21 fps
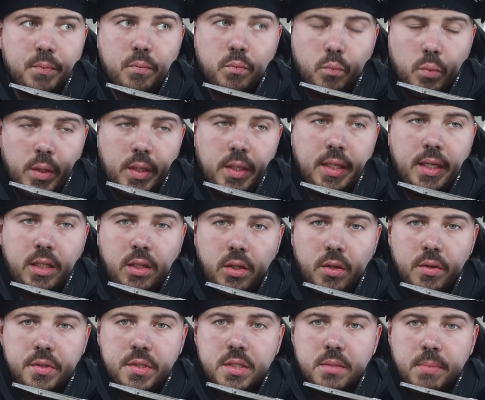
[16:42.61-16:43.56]
really
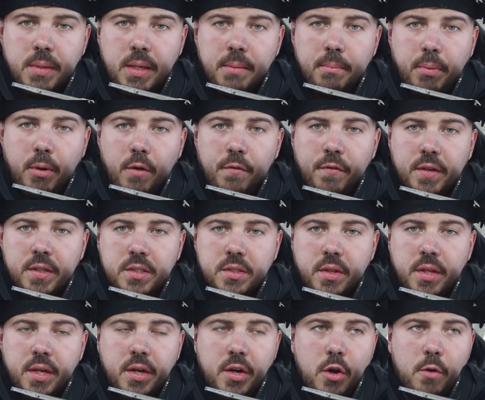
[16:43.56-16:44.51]
close to being perfect
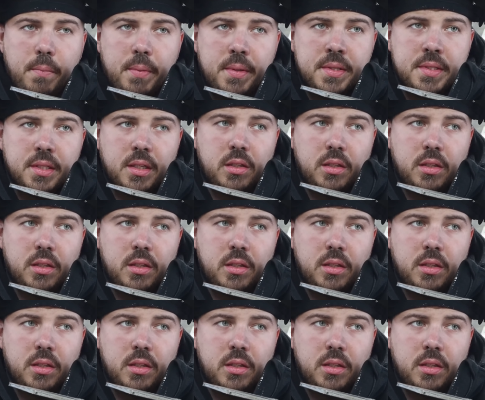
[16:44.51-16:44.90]
so that it opens